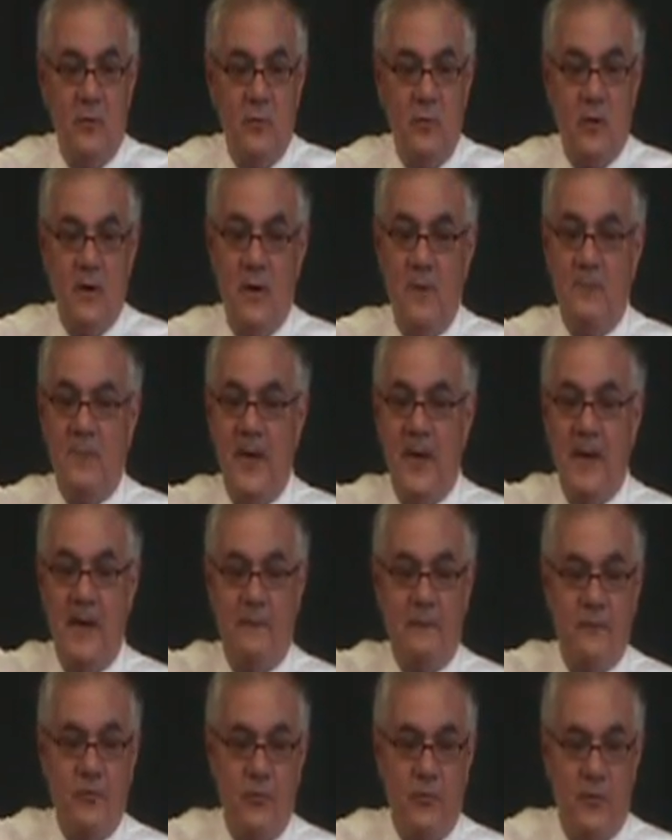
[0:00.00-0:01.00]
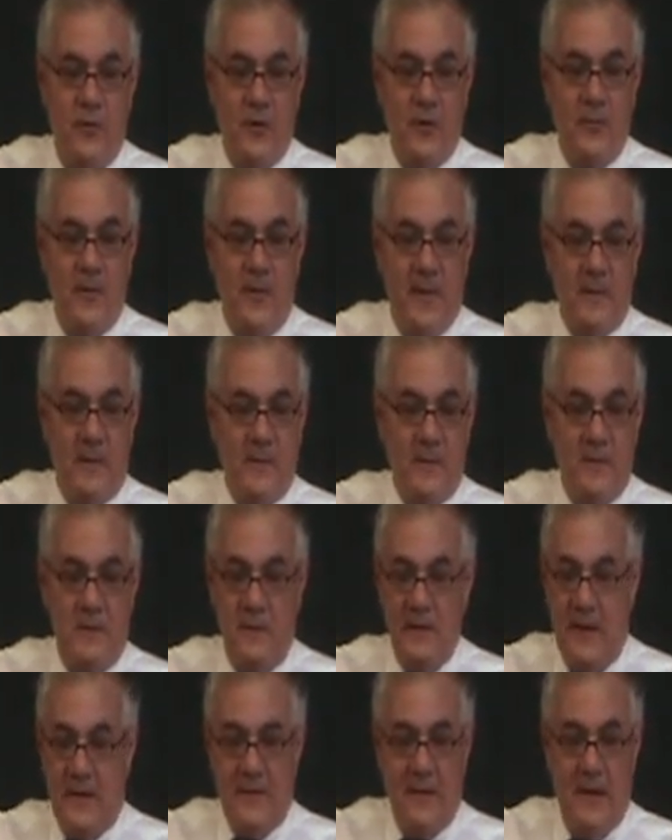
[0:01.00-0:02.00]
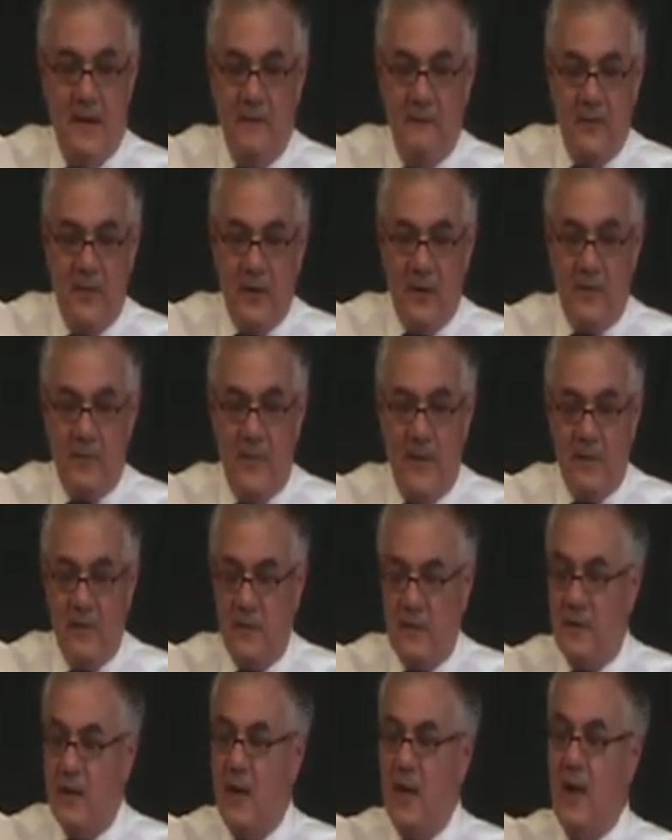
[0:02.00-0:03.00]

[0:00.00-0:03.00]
We're going to pay their funeral expenses, not their living expenses.